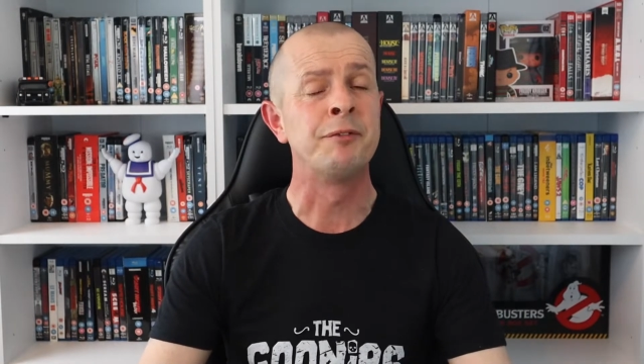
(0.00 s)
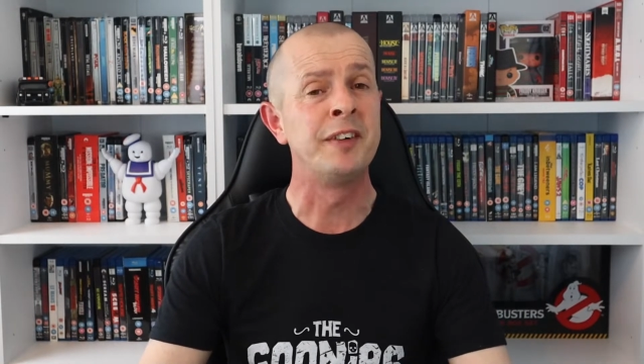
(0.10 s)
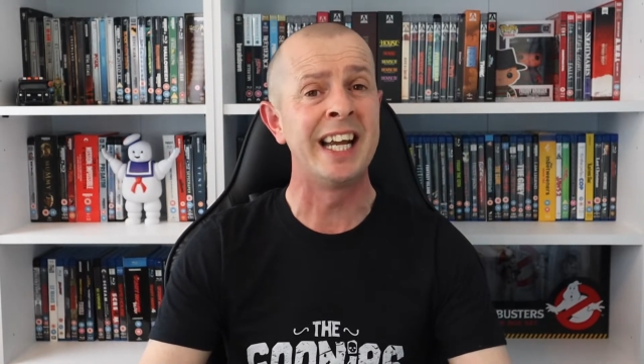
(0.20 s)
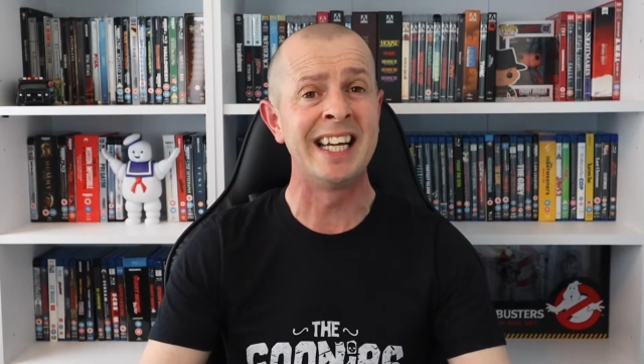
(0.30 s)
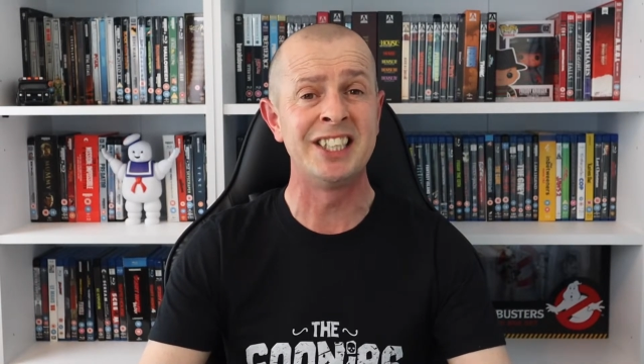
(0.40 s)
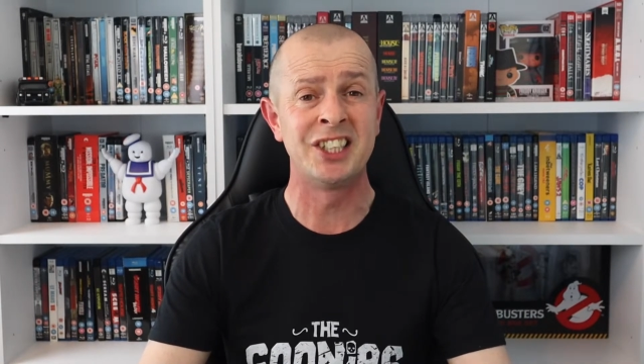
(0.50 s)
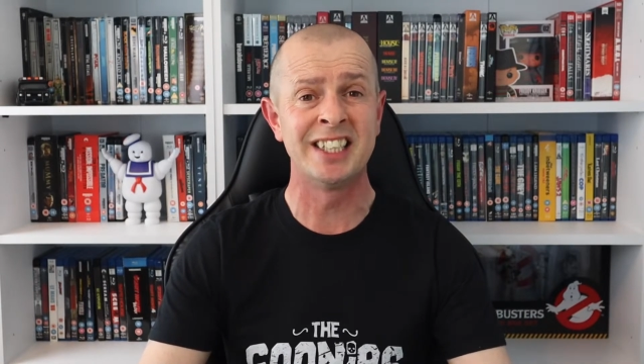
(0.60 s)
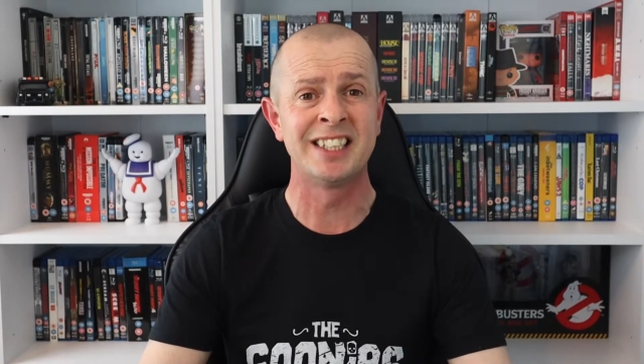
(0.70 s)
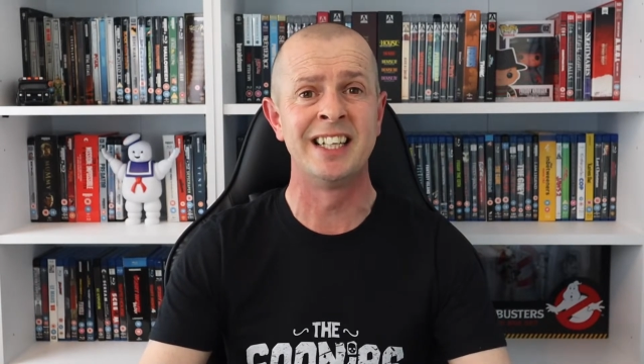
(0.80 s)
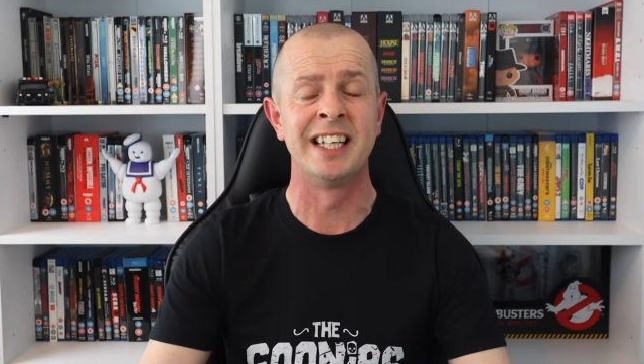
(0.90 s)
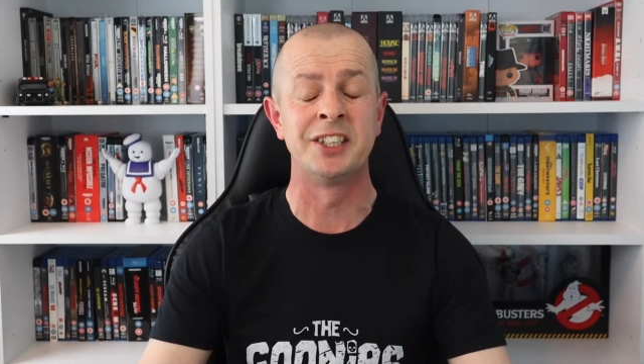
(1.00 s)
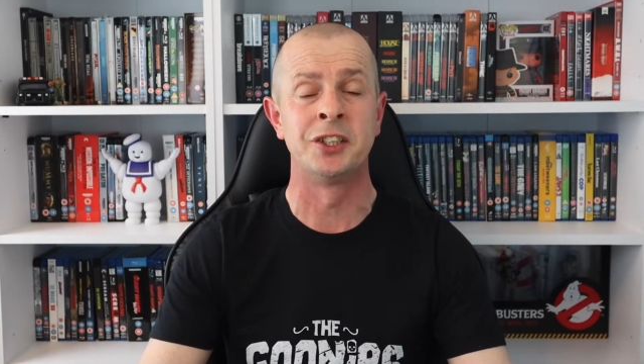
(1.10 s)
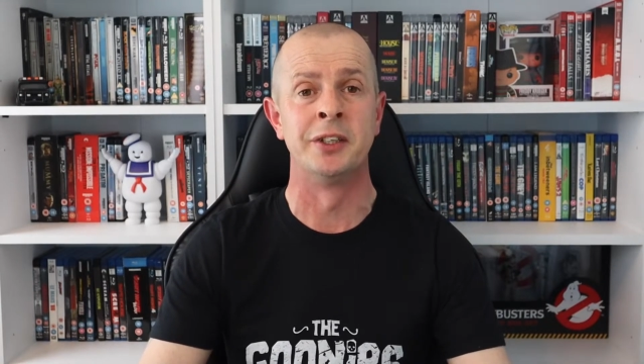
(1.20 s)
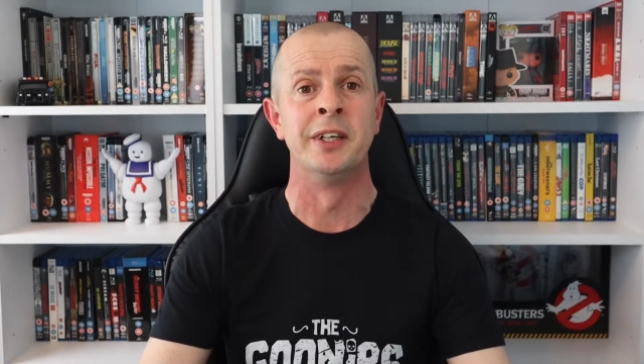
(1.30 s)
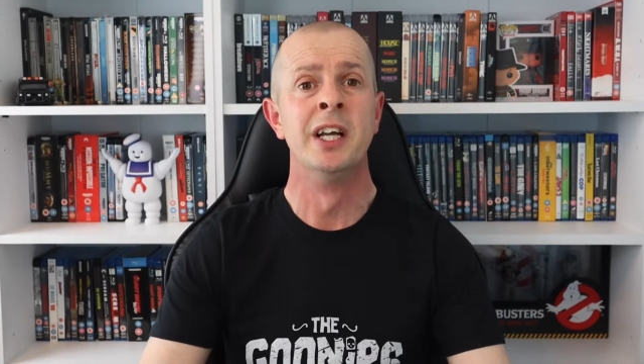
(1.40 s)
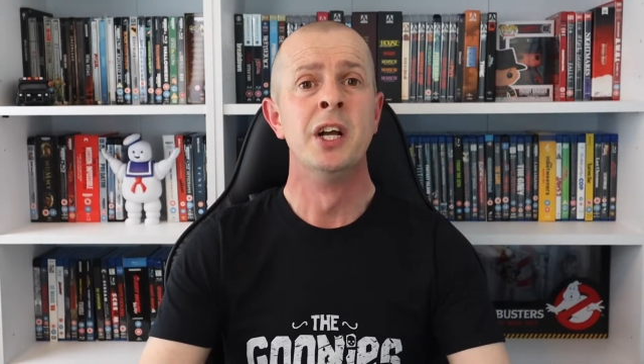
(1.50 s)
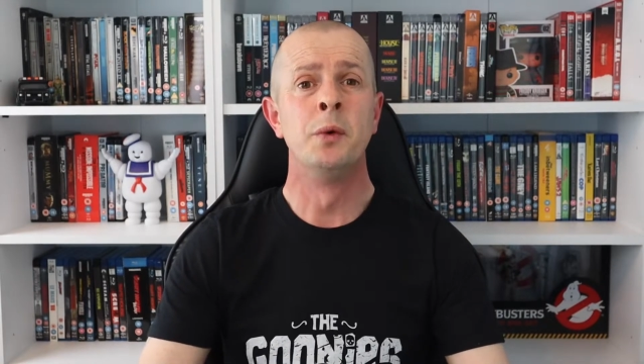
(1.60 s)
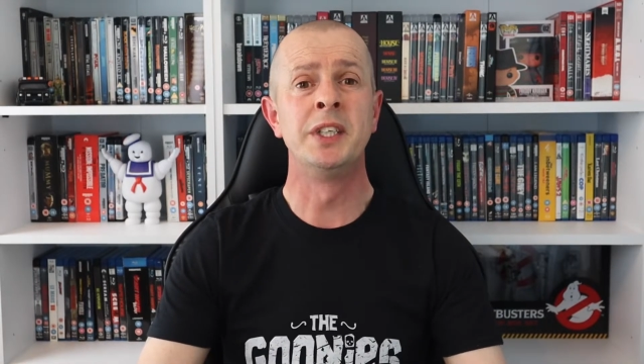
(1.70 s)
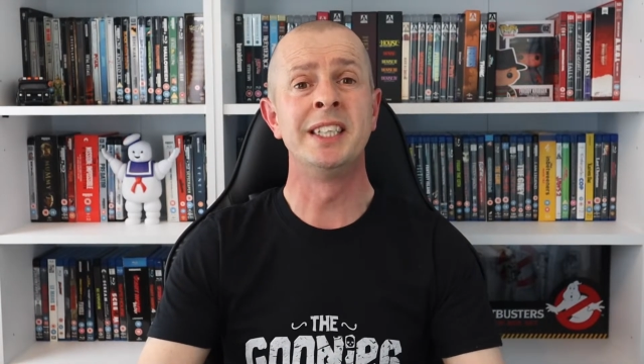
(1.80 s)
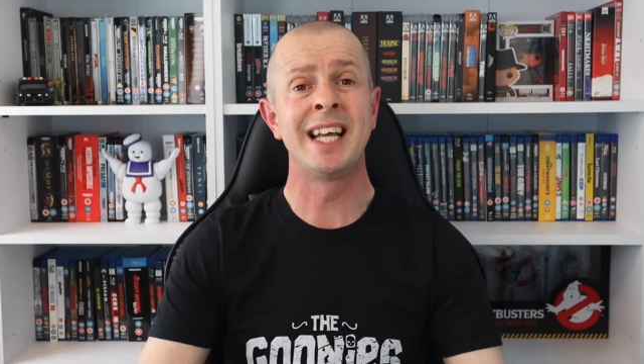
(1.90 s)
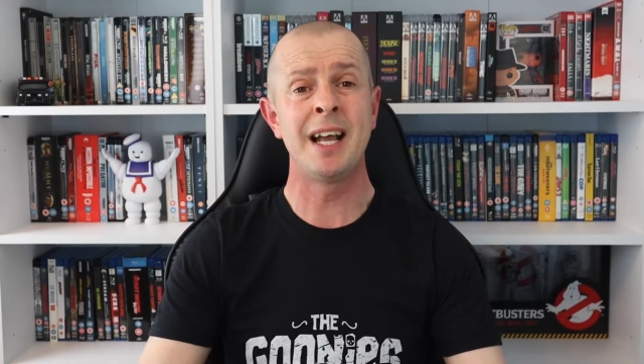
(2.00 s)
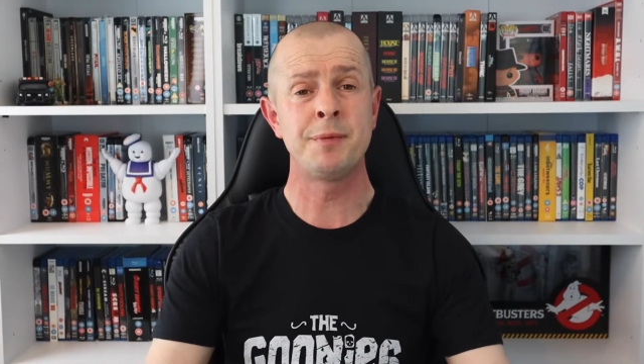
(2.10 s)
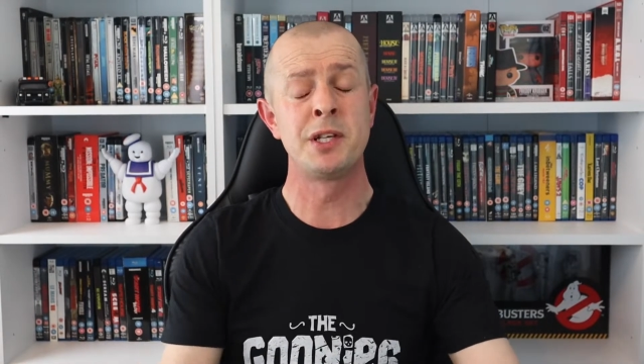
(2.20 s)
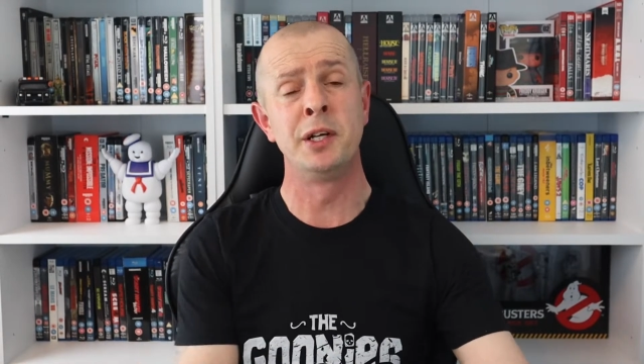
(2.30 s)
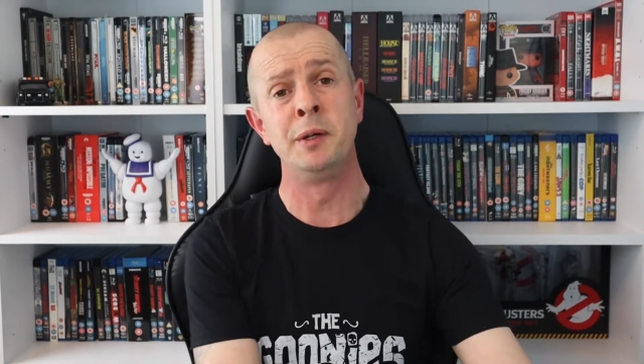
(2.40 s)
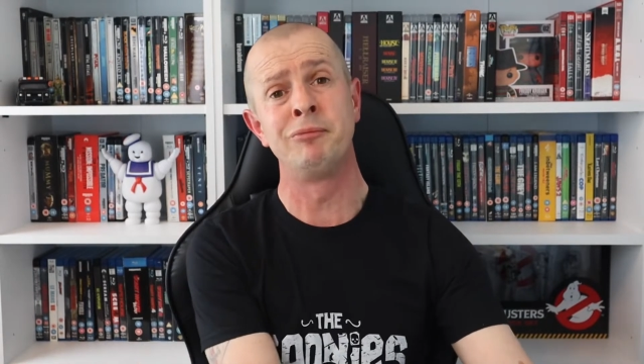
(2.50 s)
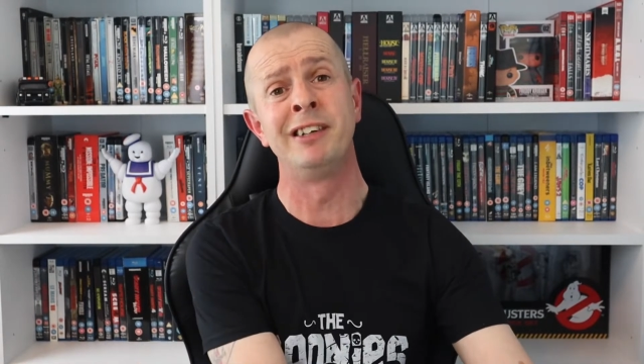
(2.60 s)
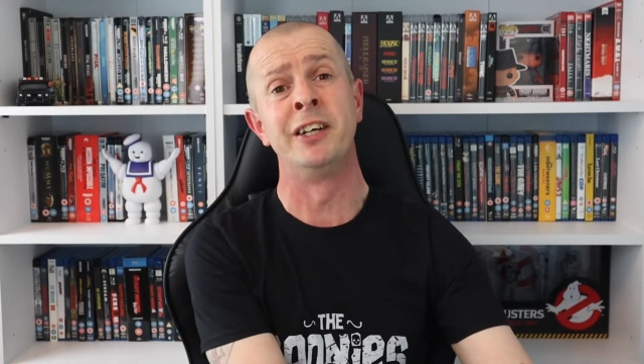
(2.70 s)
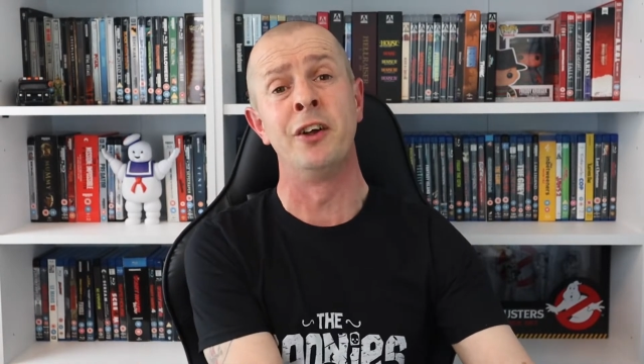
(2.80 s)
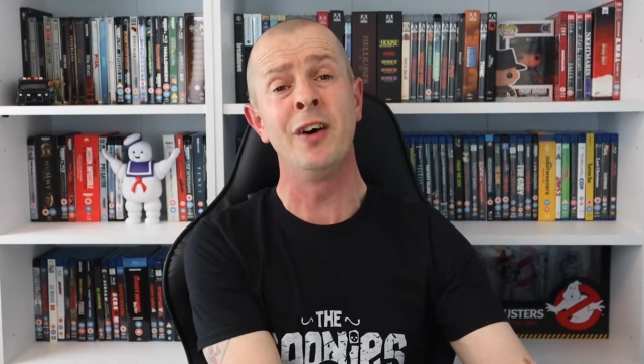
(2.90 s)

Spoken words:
VHS collection, which is absolutely brilliant.